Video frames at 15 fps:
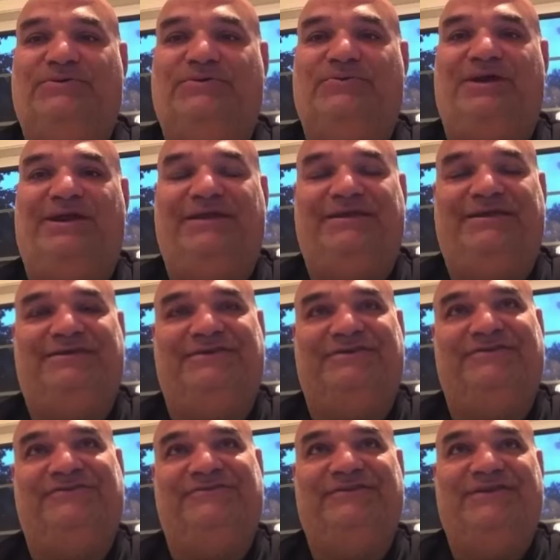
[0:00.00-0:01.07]
right?
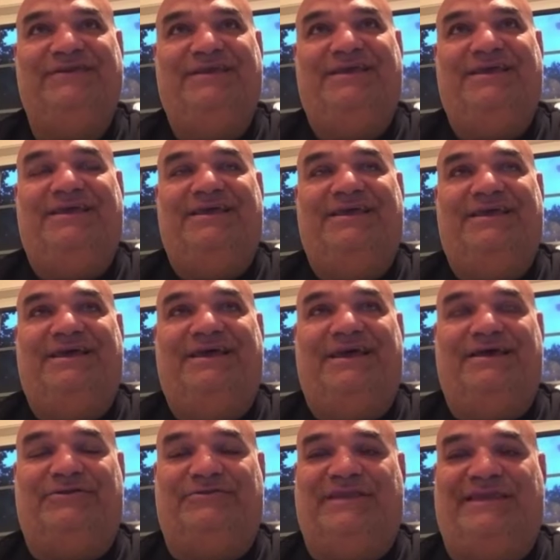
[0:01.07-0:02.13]
Because I
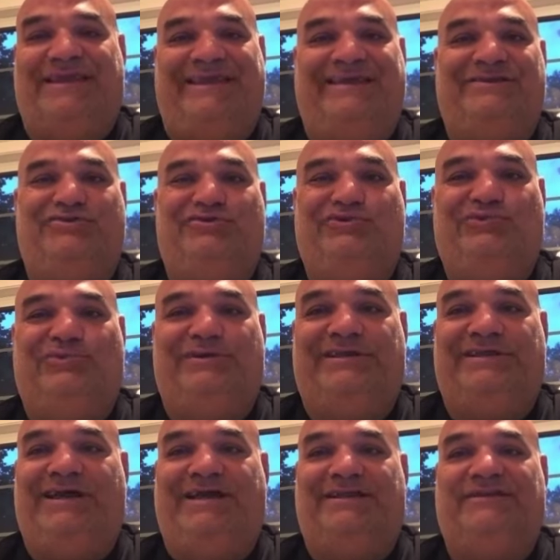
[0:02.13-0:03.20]
don't think eight and two would have
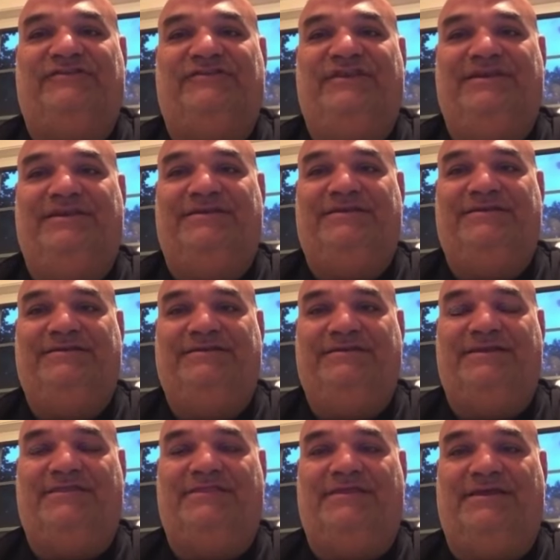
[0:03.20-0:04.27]
gotten us in
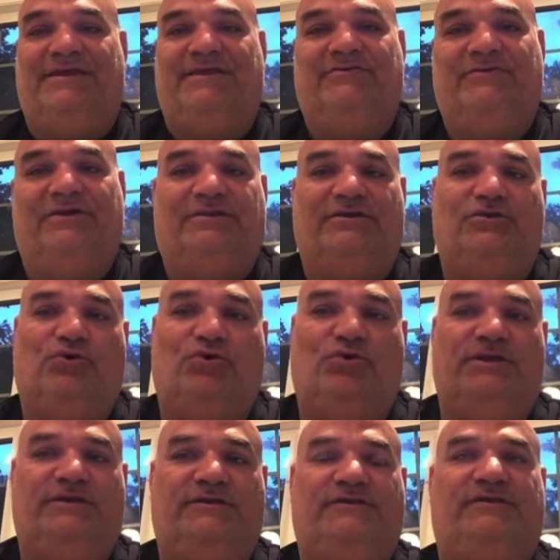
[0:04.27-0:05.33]
at the end, right? The
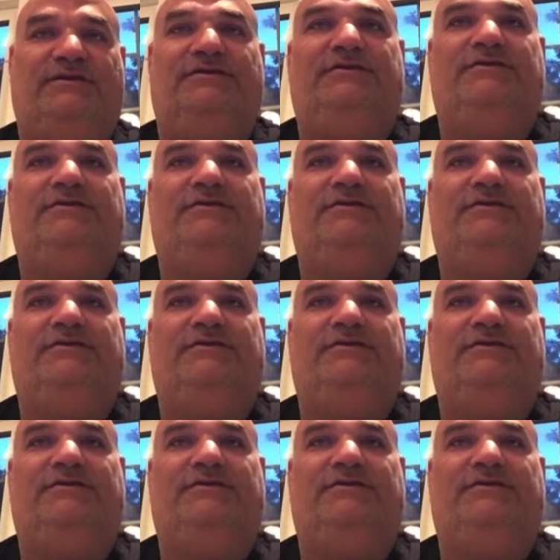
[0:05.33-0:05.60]
goal is to